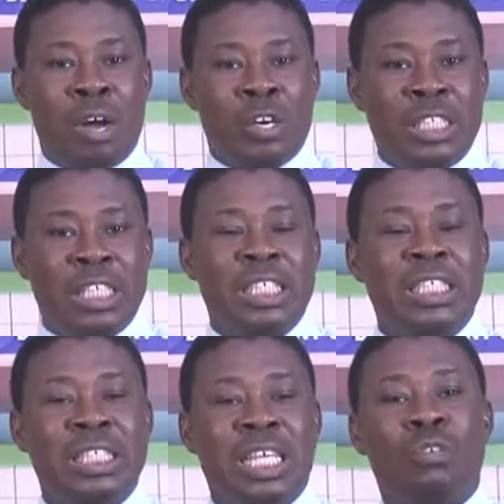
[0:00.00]

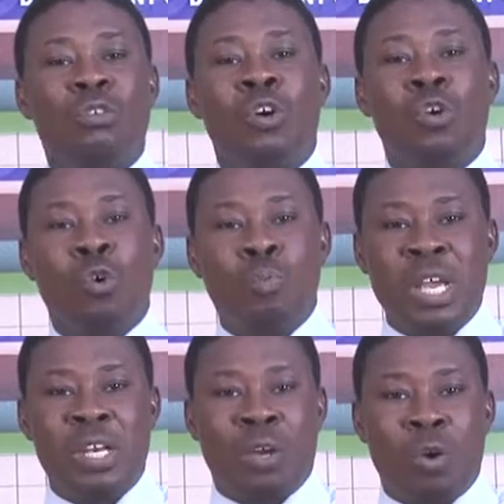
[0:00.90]
organizations that do not
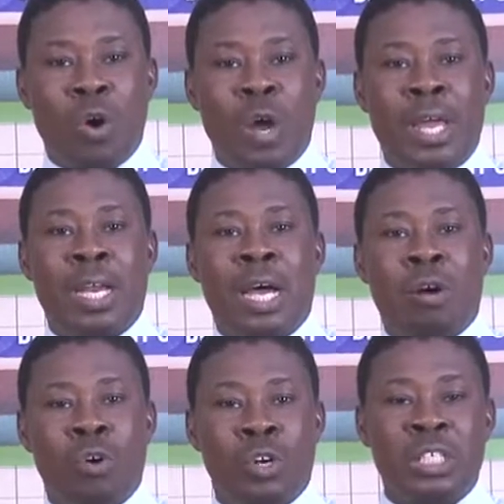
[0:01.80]
obey the law and are
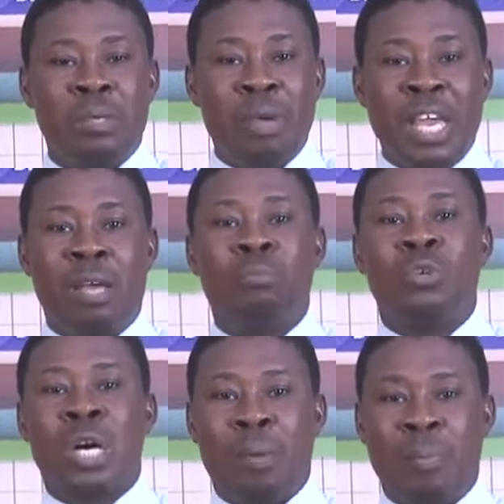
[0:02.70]
causing mayhem
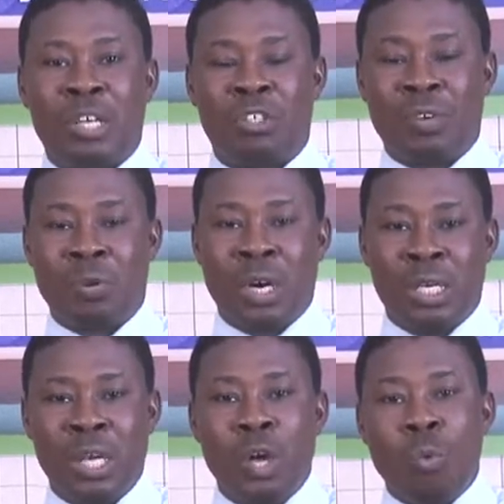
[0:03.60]
to other parts of the world.